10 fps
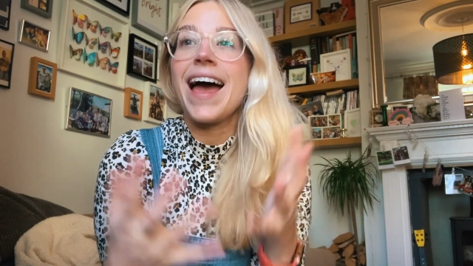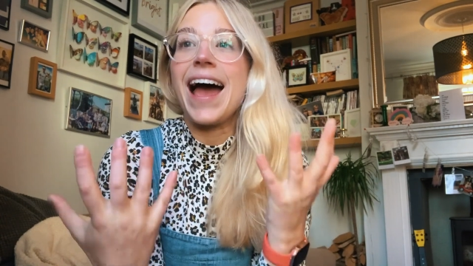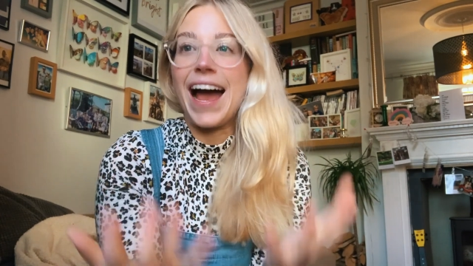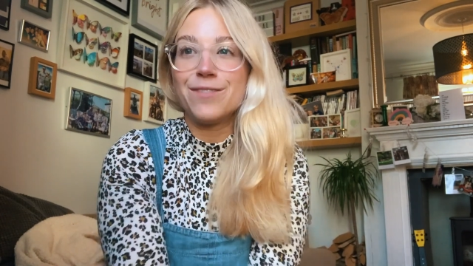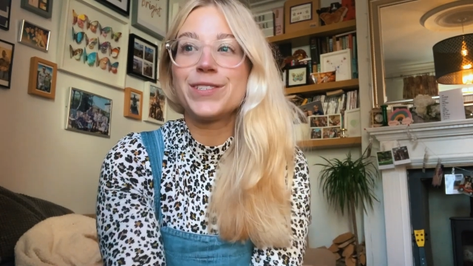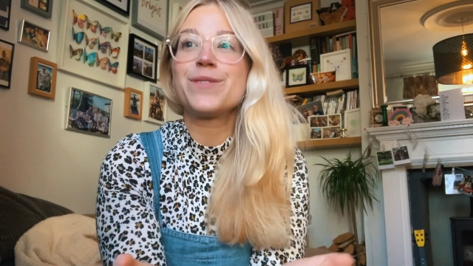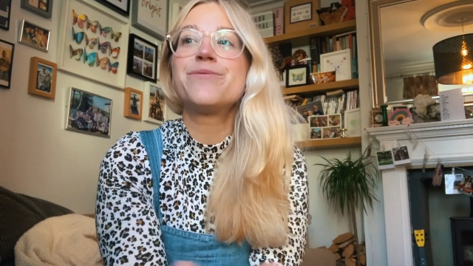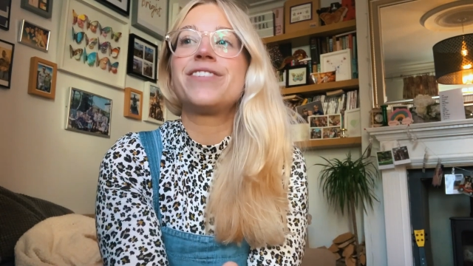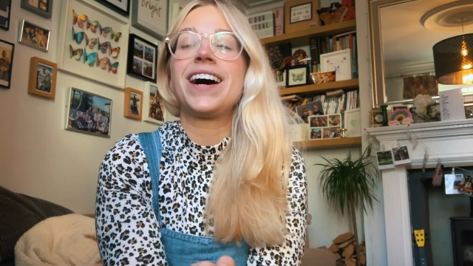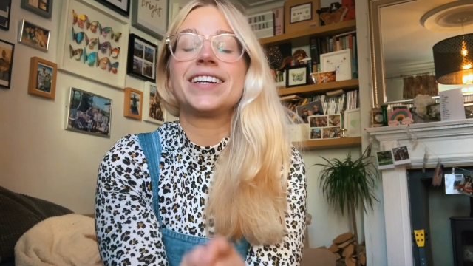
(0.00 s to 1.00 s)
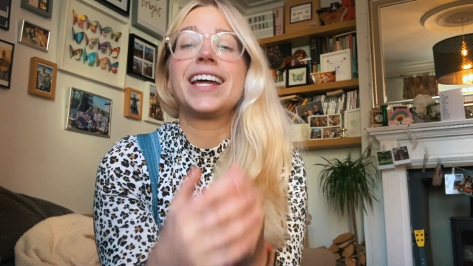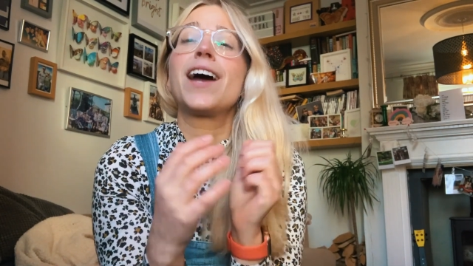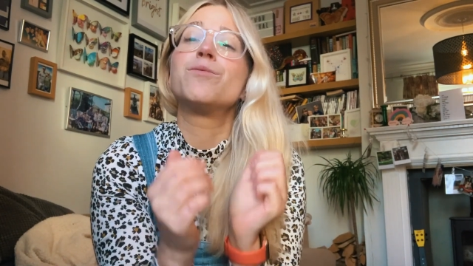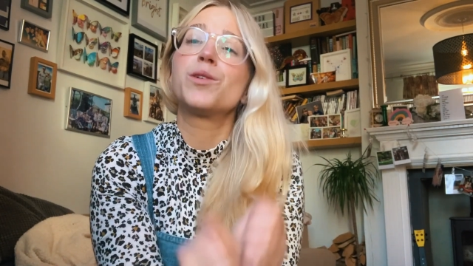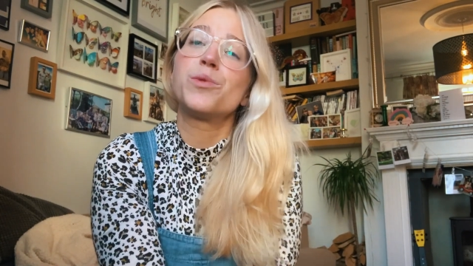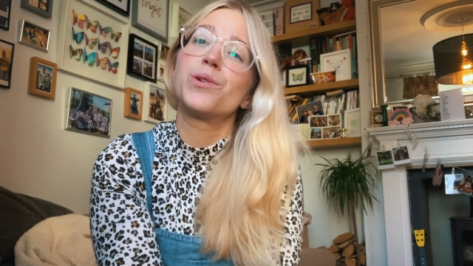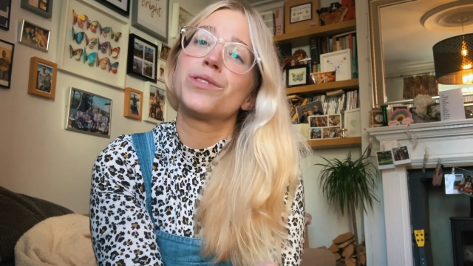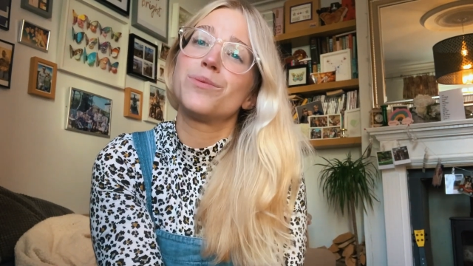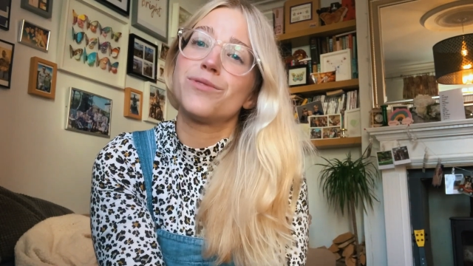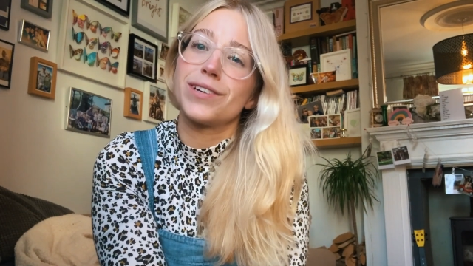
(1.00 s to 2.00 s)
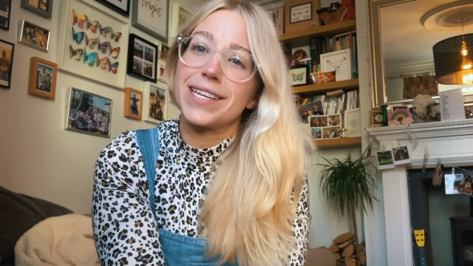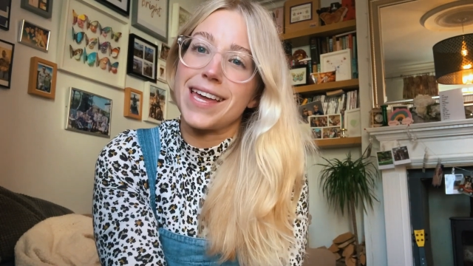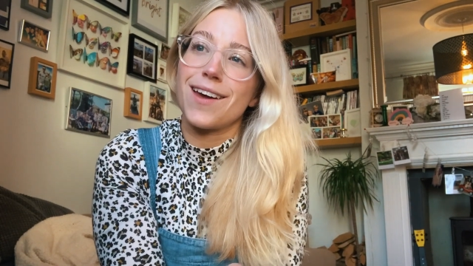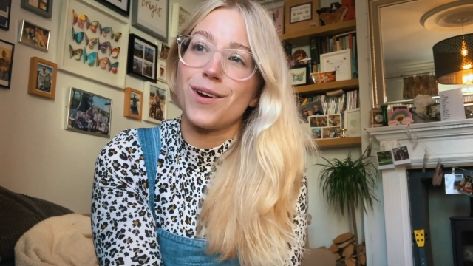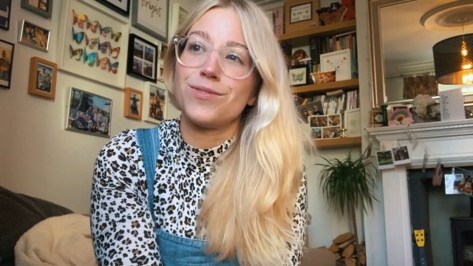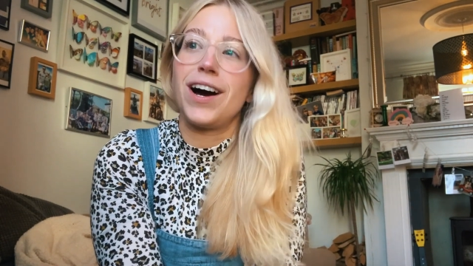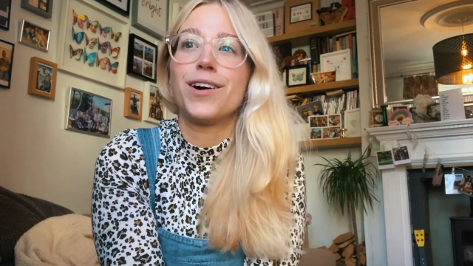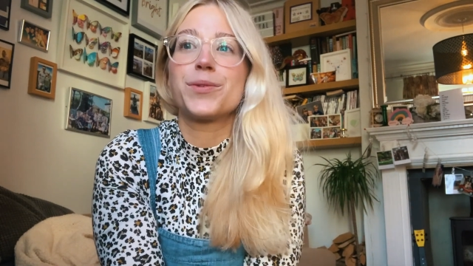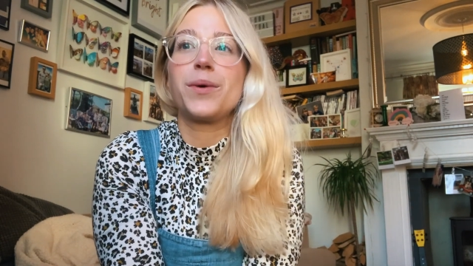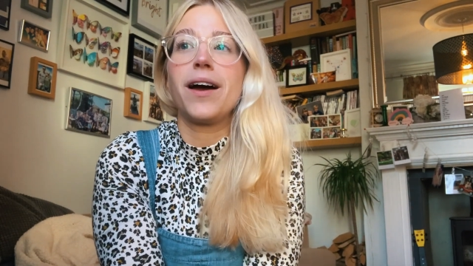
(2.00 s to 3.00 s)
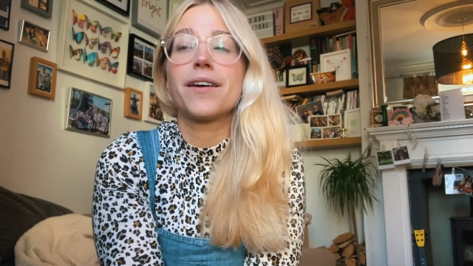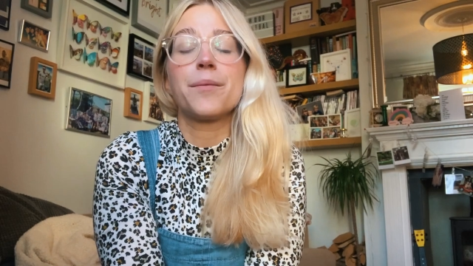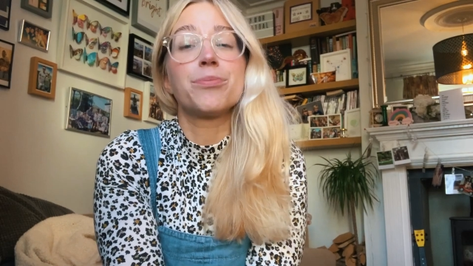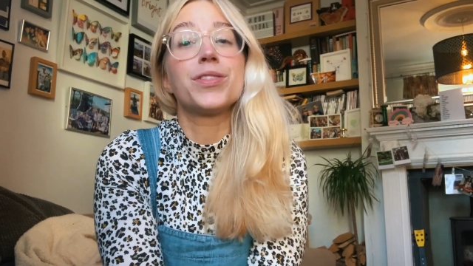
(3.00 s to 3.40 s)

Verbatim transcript: have some fun and reward them for a year of hard work.